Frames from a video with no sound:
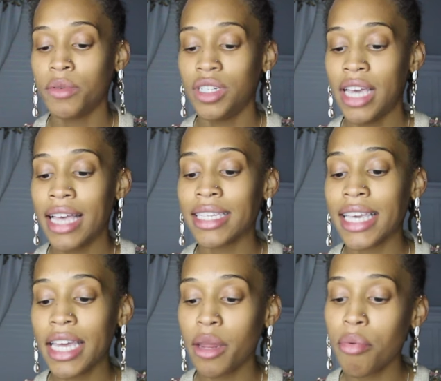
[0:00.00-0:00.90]
She has
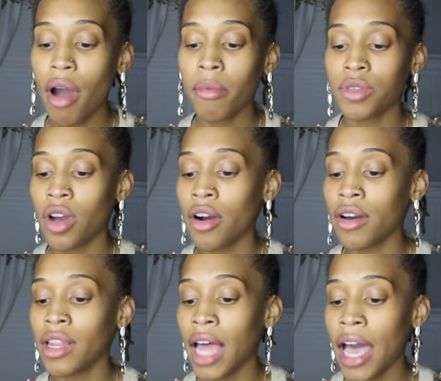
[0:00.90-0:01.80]
kidney problems all
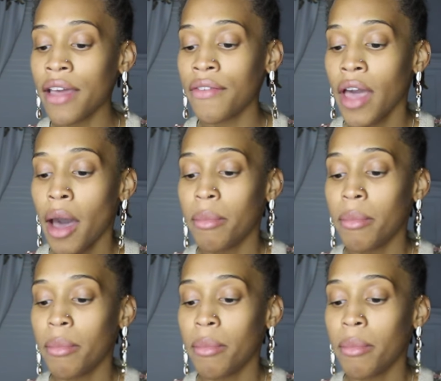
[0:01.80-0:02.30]
her life,